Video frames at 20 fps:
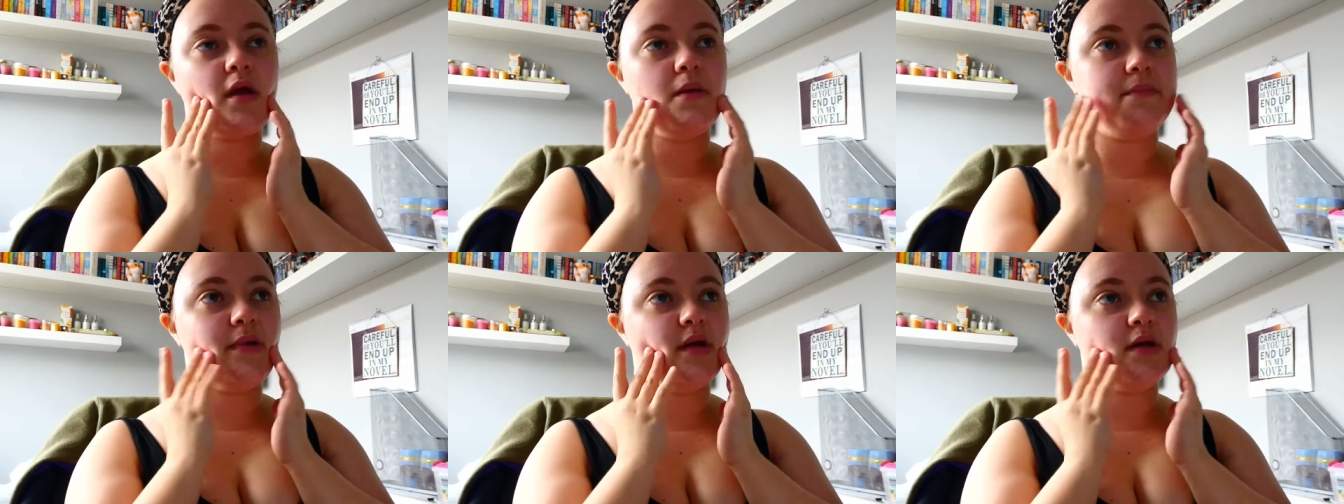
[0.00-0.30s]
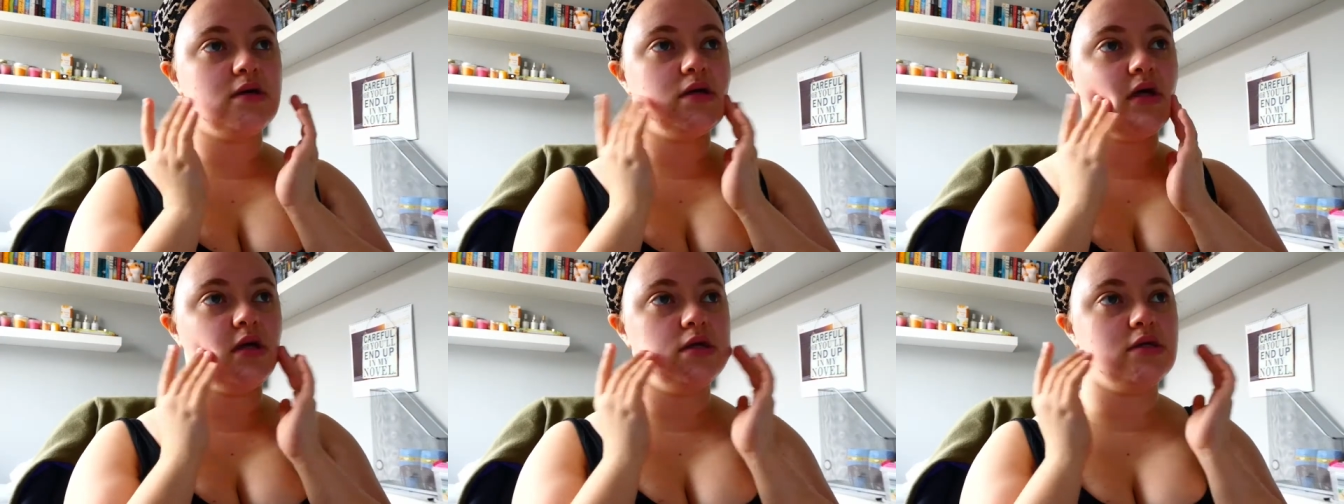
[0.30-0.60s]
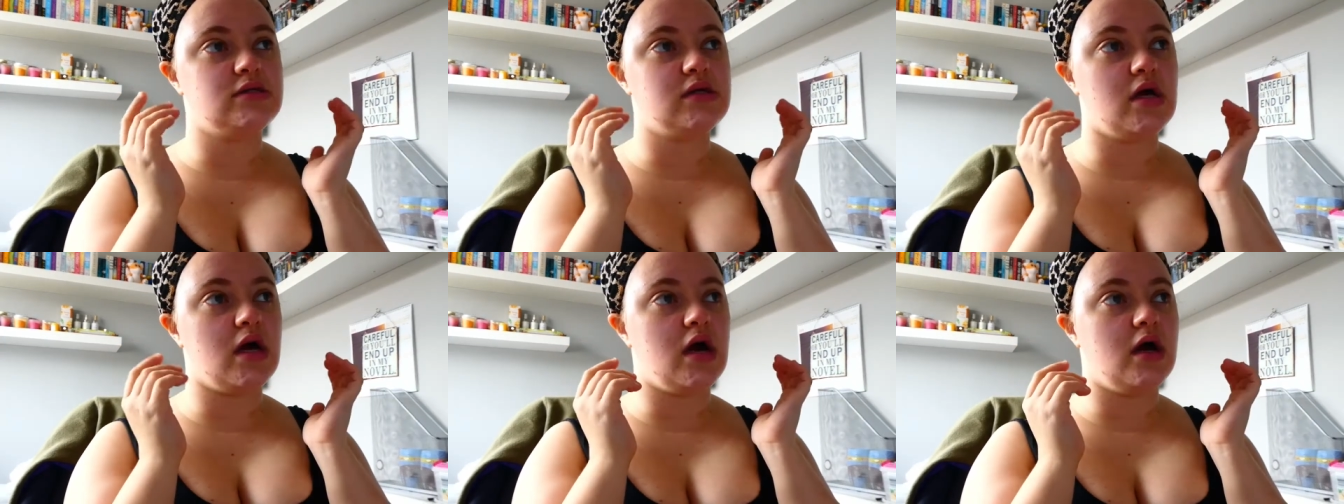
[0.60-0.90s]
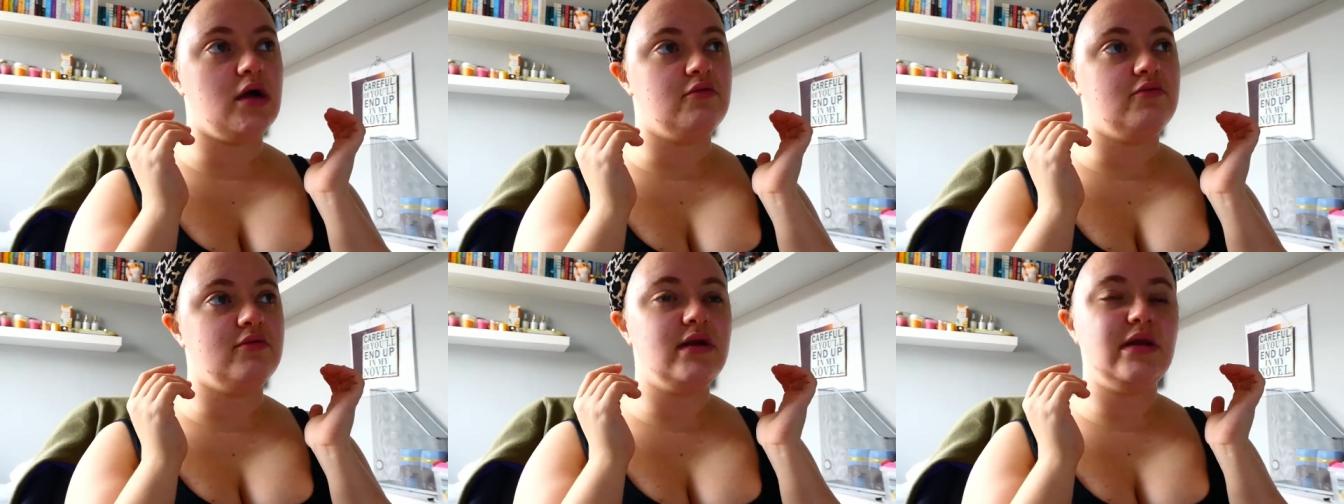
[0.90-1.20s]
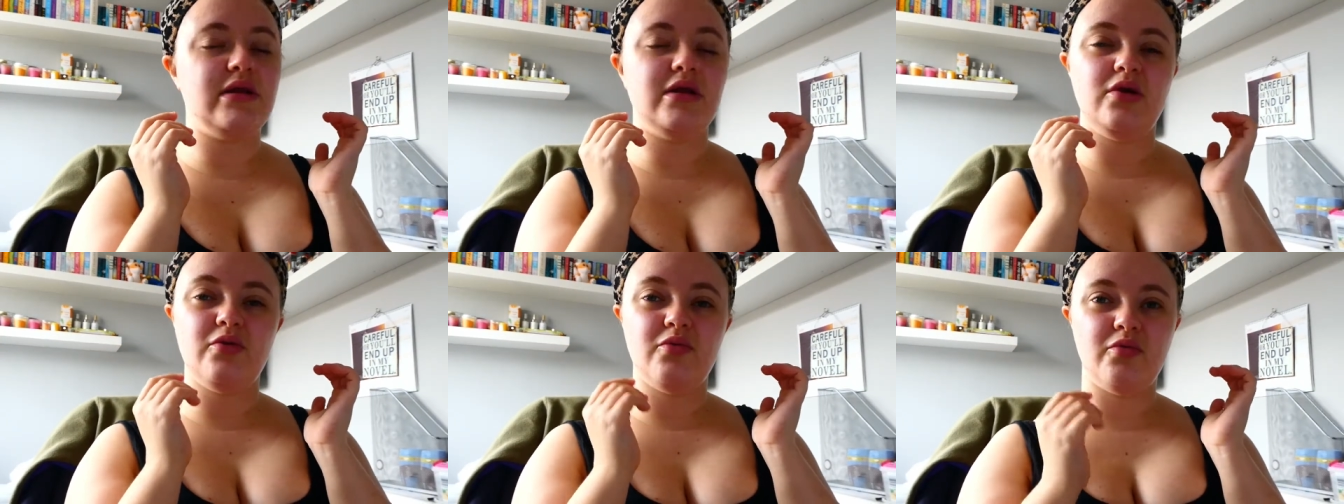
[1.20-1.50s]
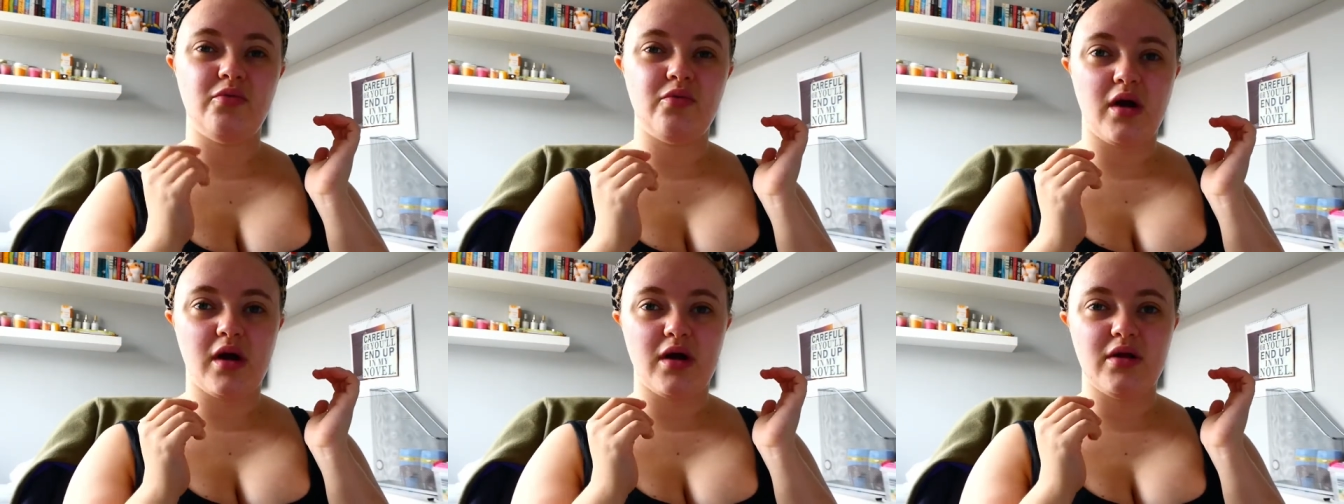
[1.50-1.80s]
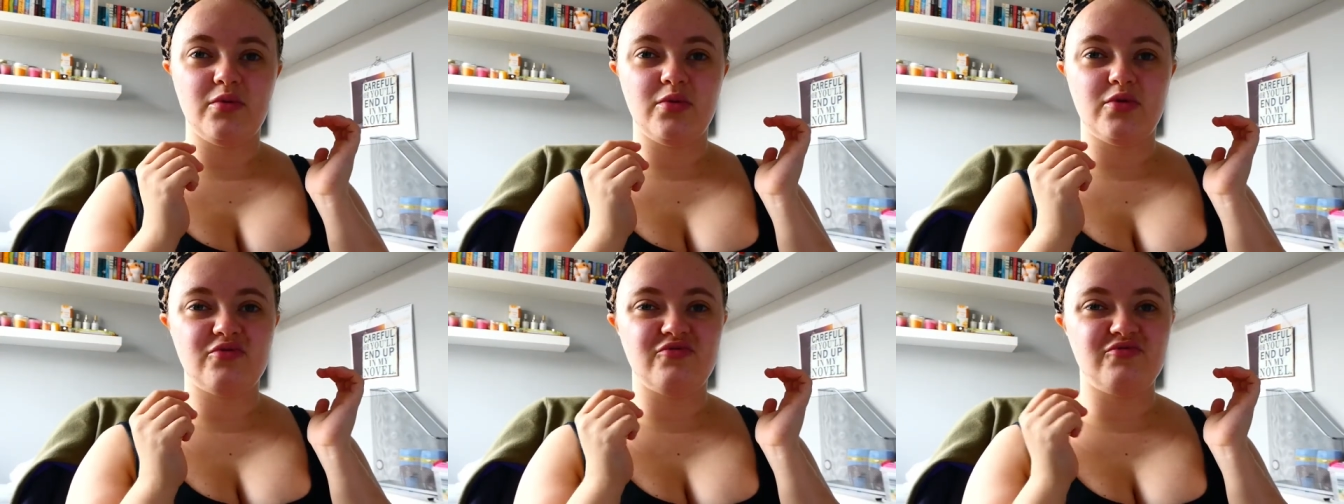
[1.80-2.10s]
because I really I
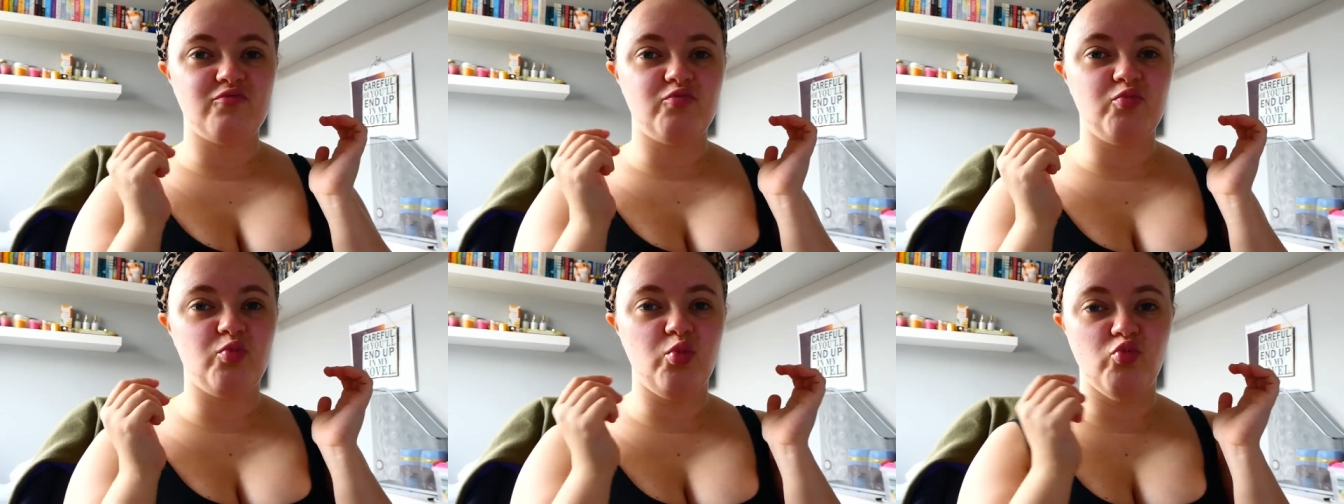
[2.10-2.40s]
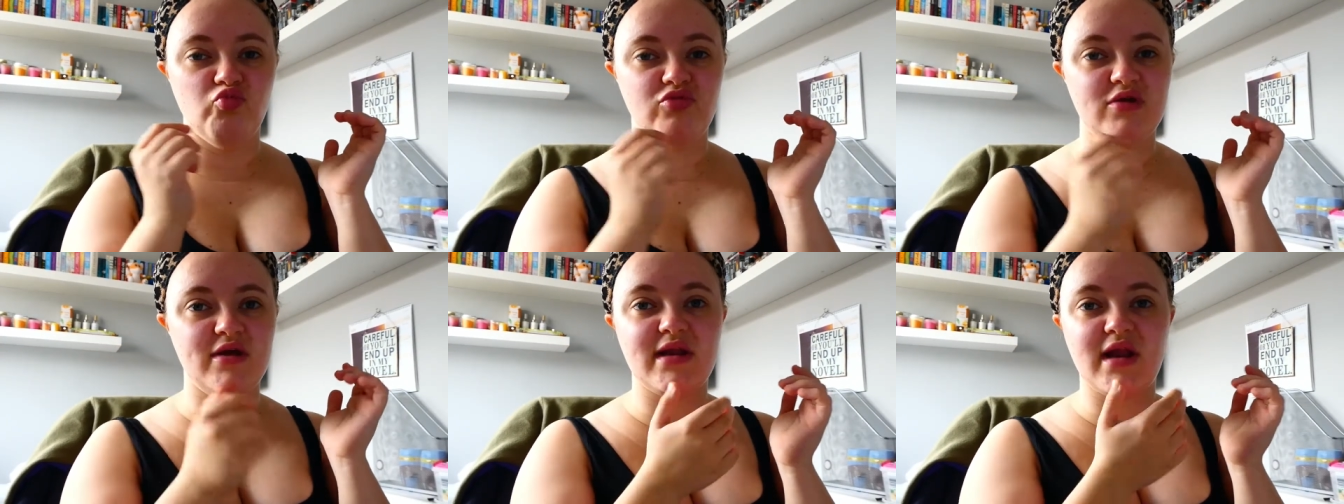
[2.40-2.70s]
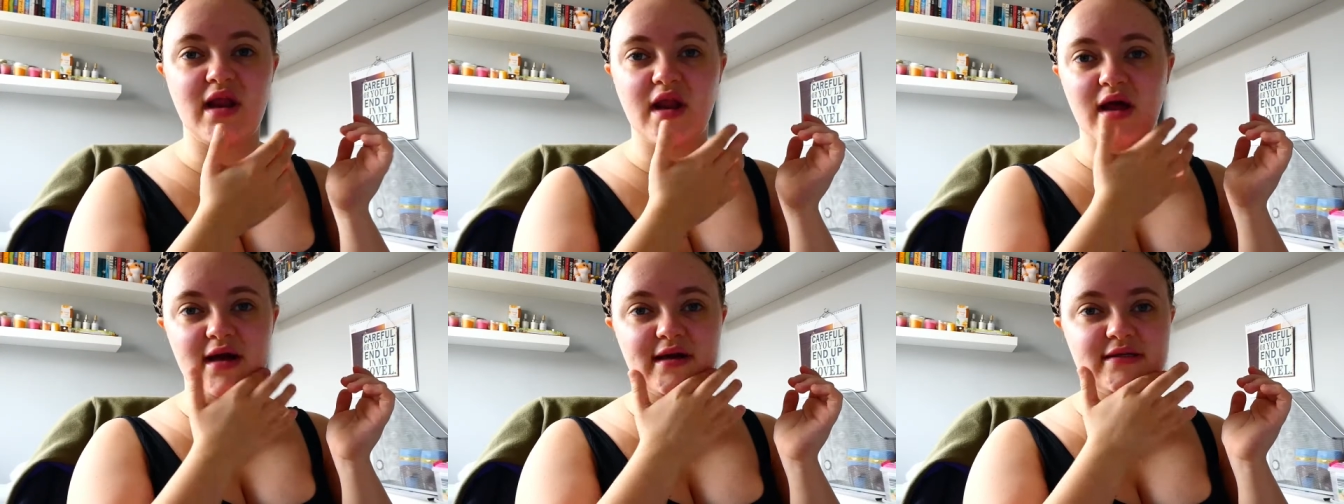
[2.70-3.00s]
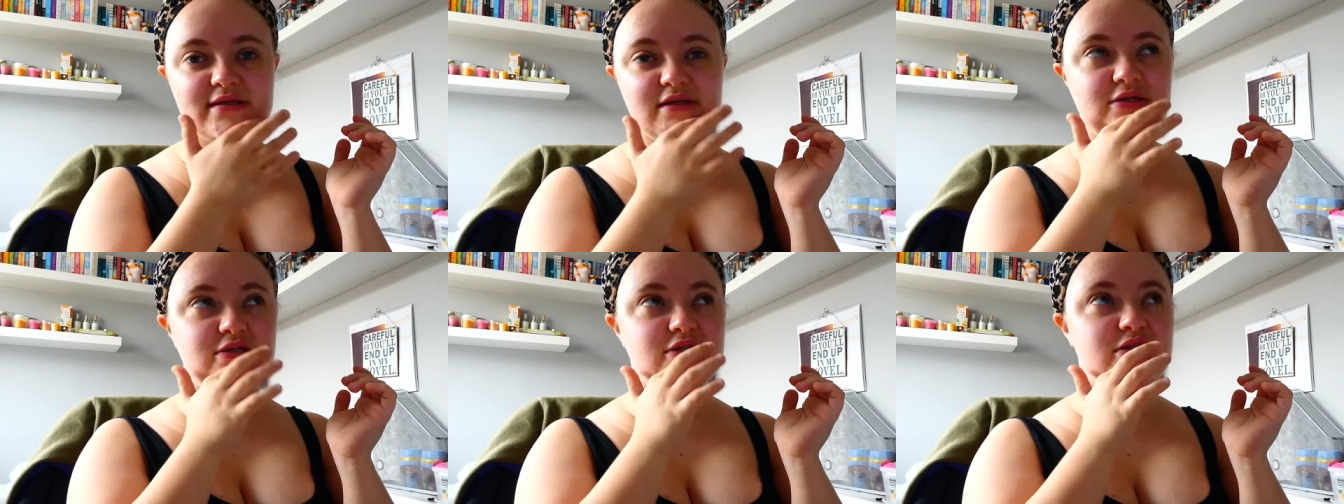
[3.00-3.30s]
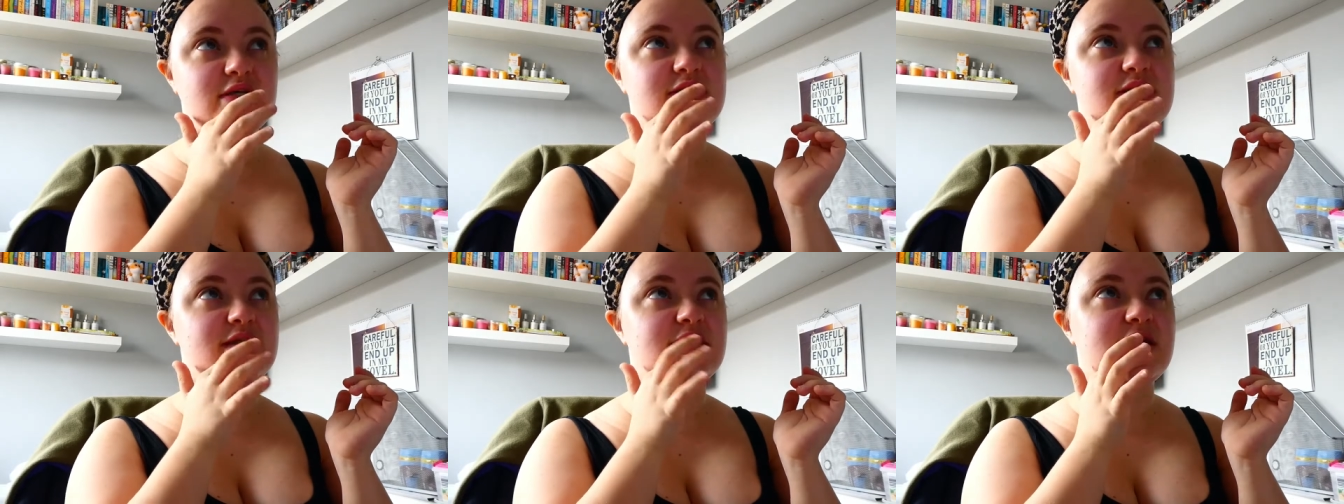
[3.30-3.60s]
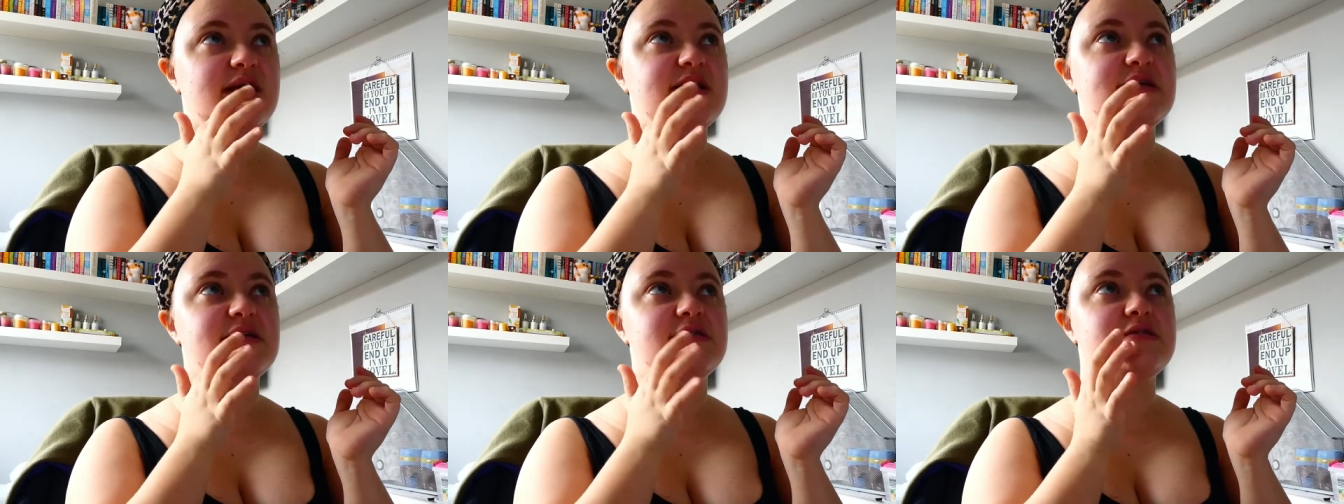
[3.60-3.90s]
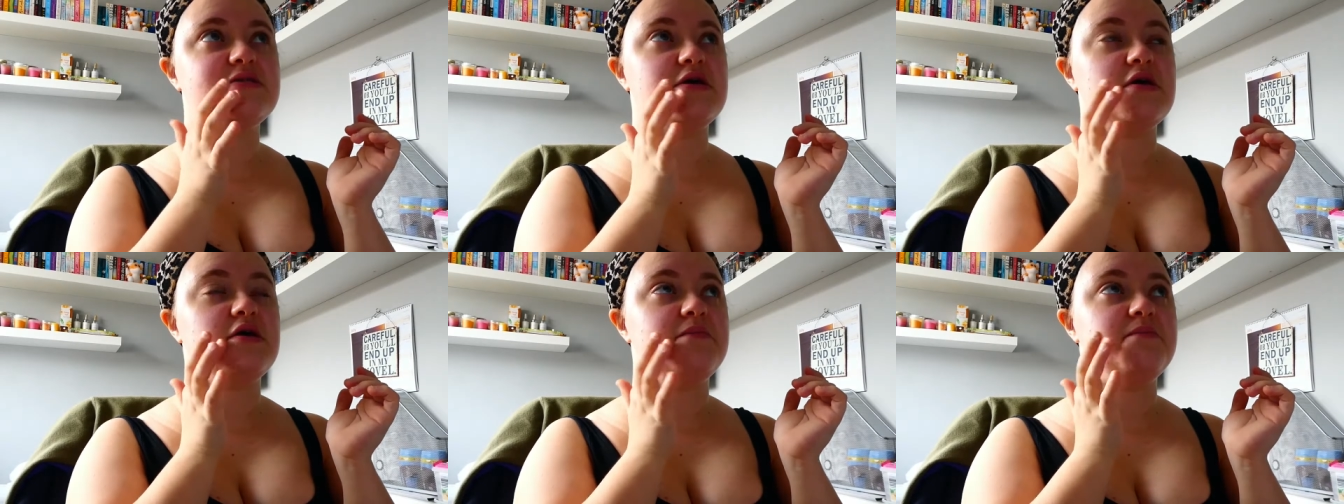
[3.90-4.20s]
would really like to just get
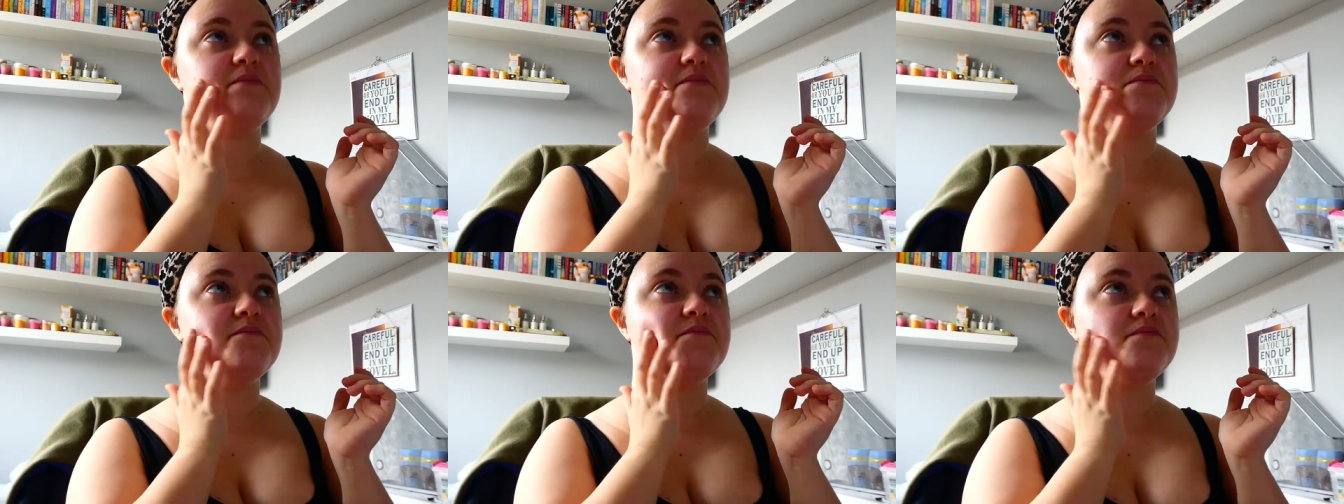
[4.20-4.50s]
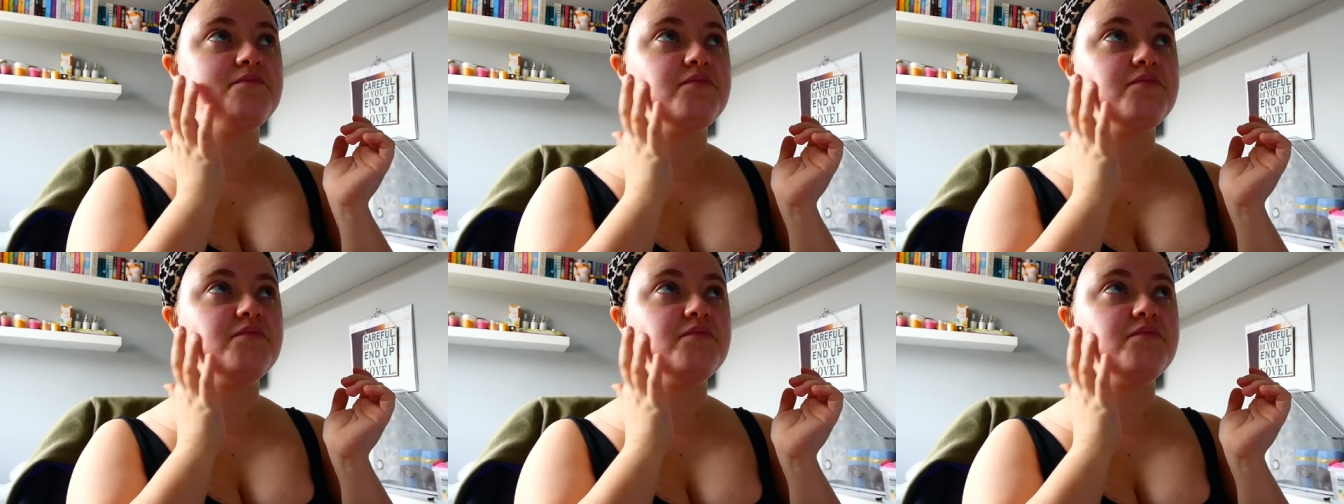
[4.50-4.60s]
some